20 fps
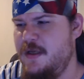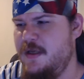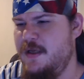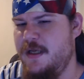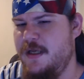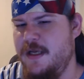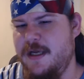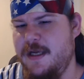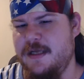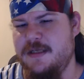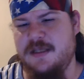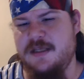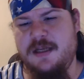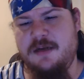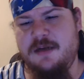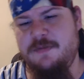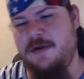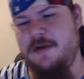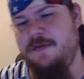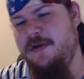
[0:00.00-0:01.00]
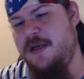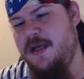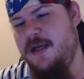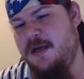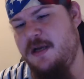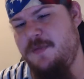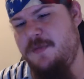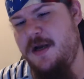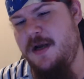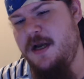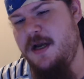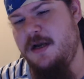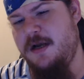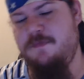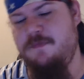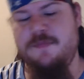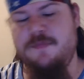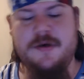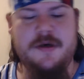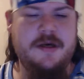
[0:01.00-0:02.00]
He gets a little bit of a kickback,
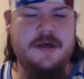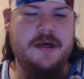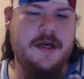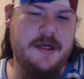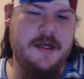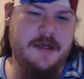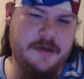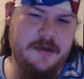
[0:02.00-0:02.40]
but